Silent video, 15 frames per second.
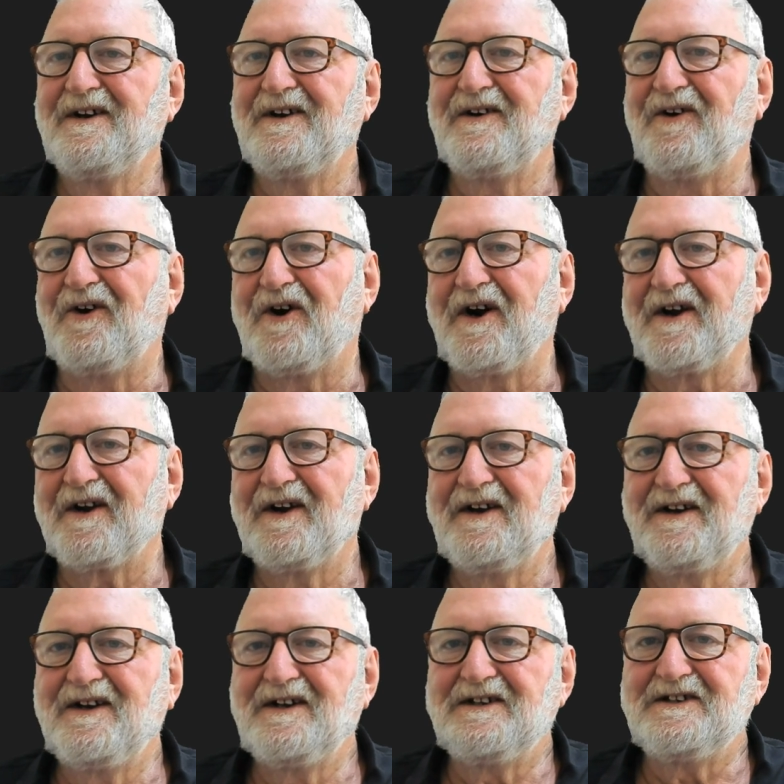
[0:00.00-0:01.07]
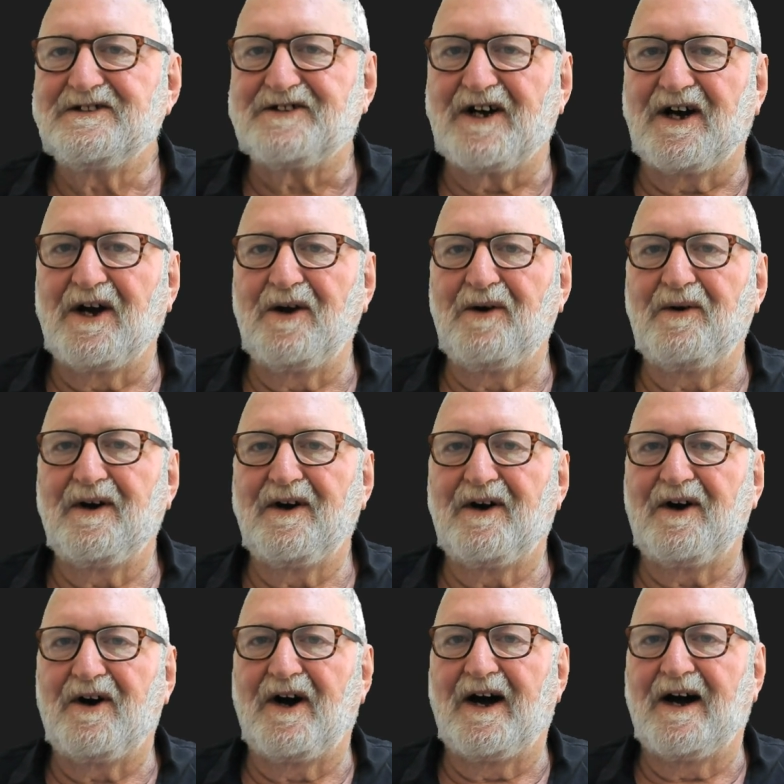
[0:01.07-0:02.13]
Right, so
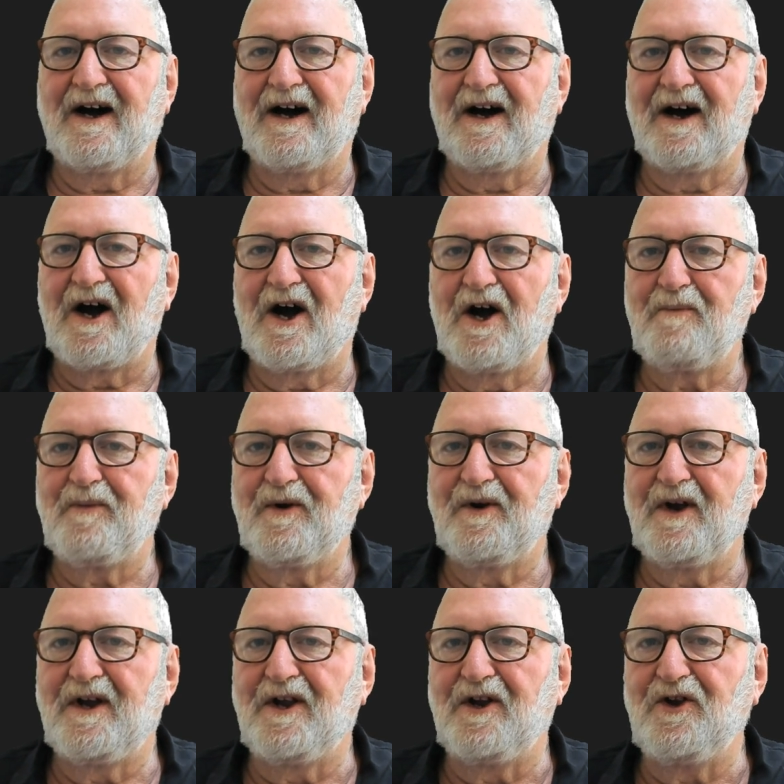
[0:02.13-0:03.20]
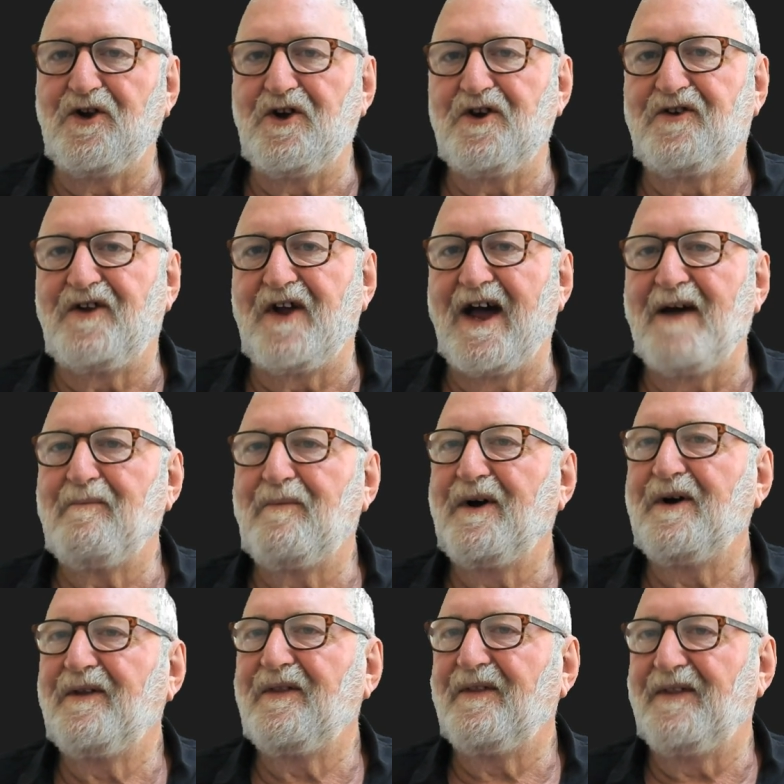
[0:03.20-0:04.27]
open a new tab.
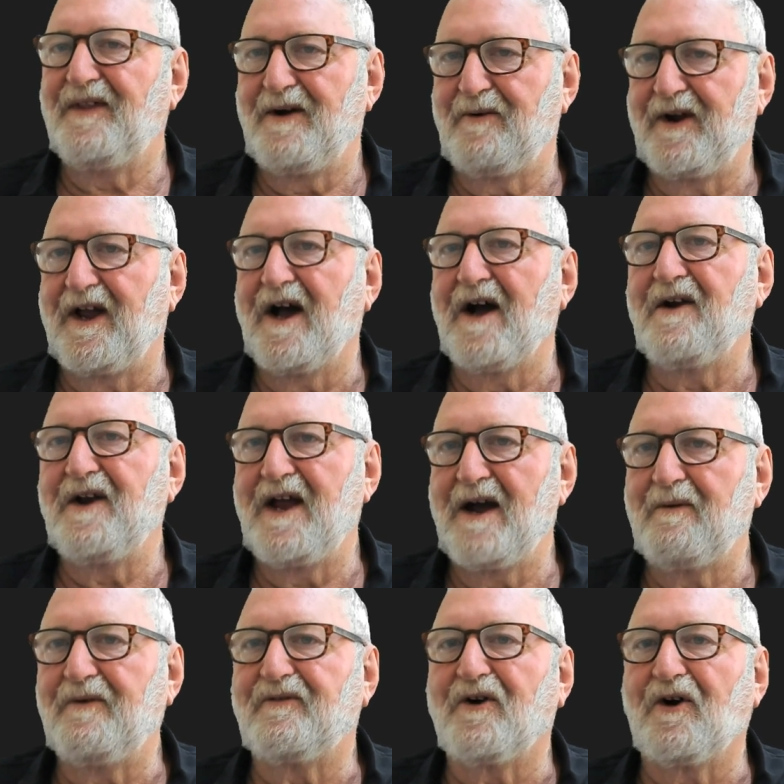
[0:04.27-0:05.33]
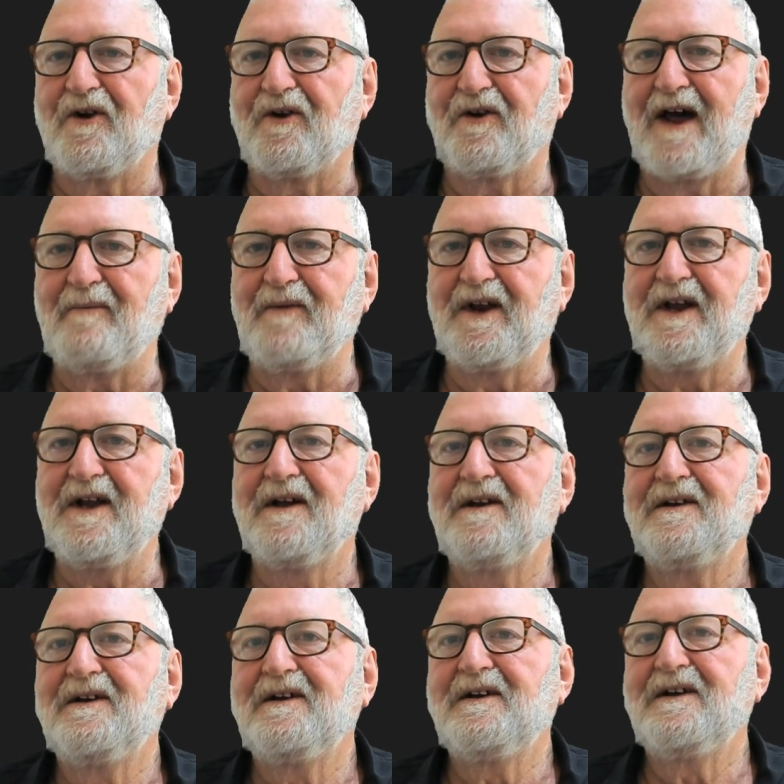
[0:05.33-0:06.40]
There we go. Now we've got it happening
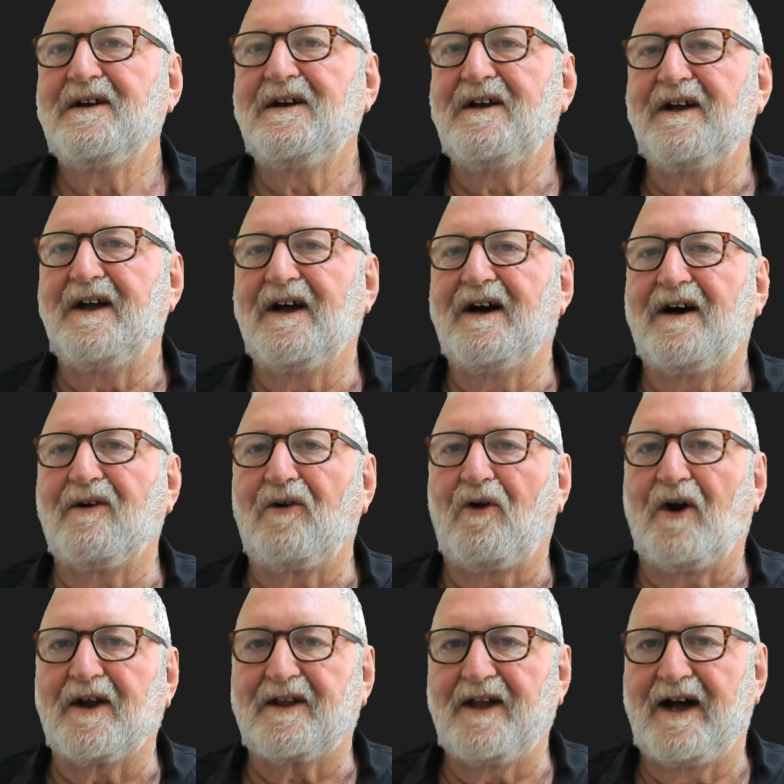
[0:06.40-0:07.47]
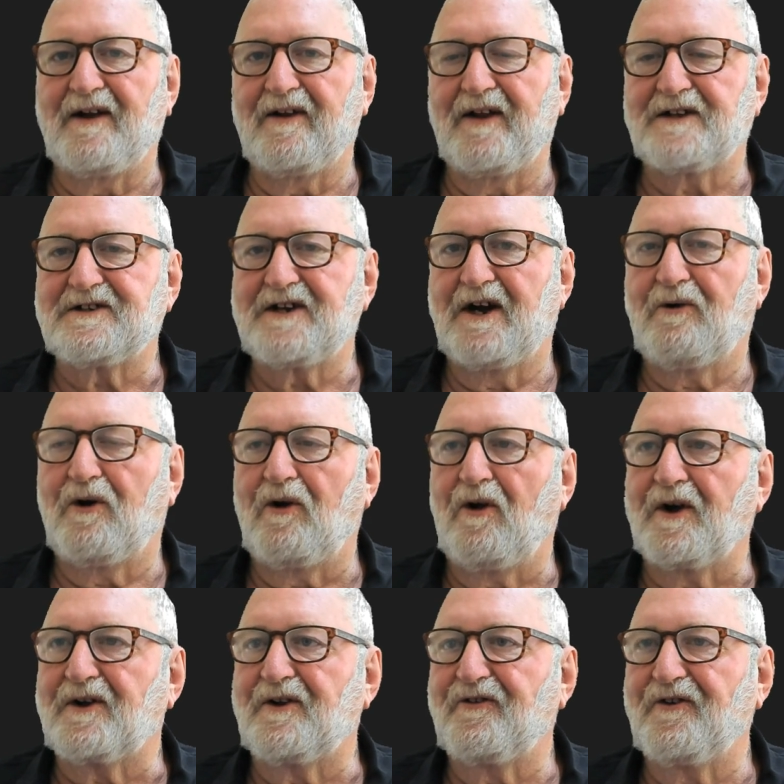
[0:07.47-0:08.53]
like that. That's how I
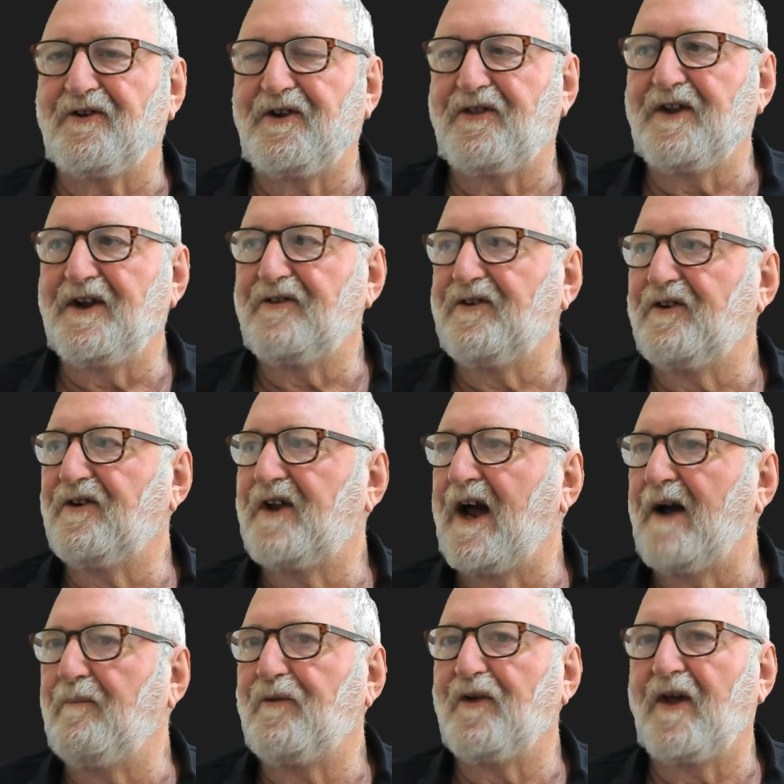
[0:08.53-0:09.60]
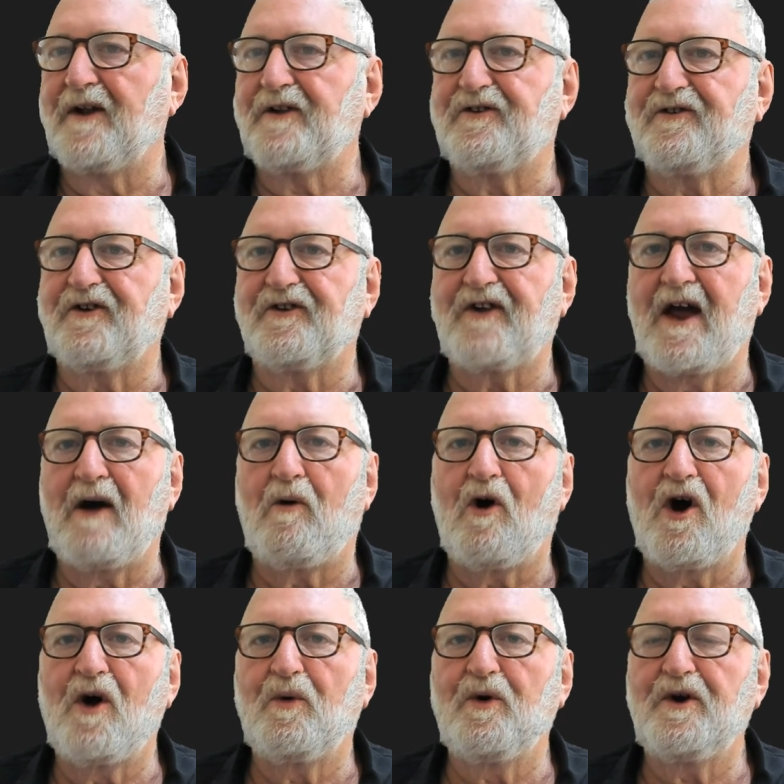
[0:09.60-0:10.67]
like to see things in tabs. So that's just how
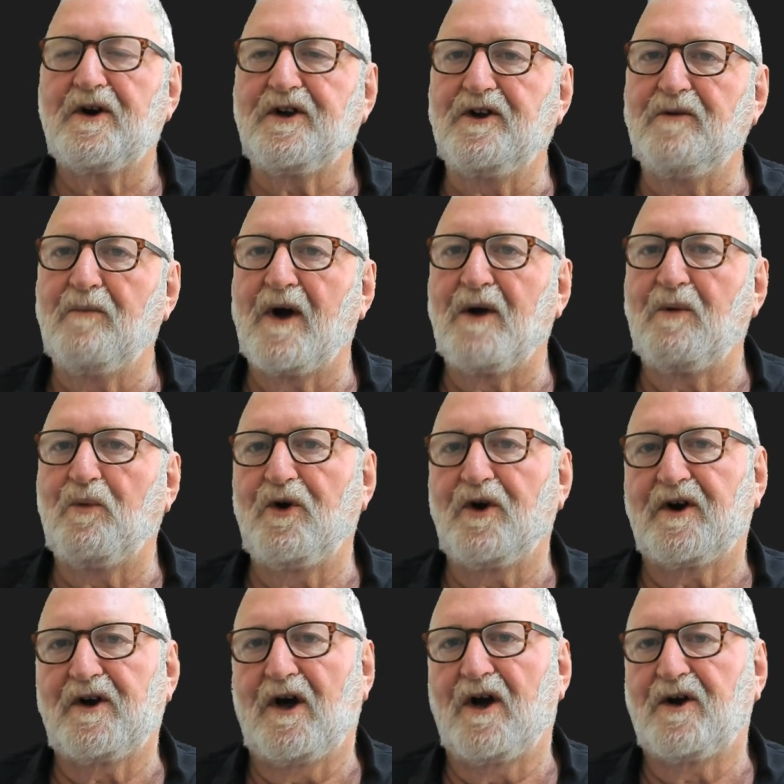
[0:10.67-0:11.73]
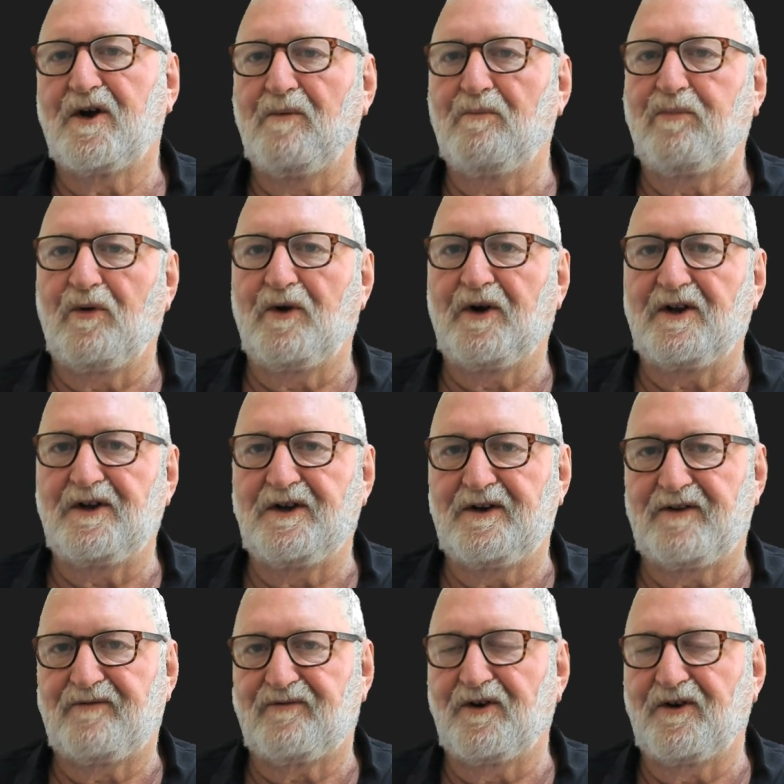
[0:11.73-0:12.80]
I work. You may work completely
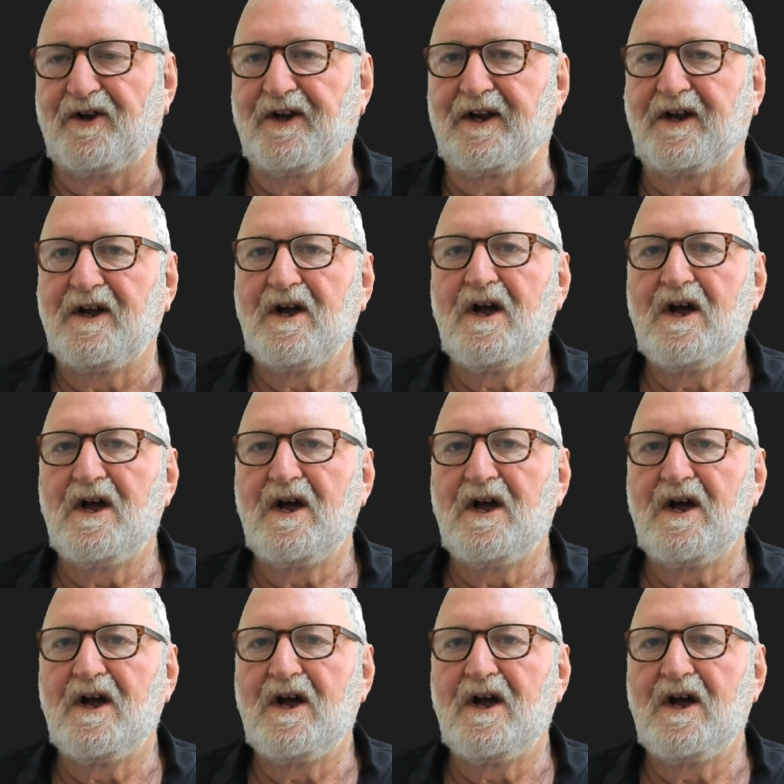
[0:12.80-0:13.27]
differently.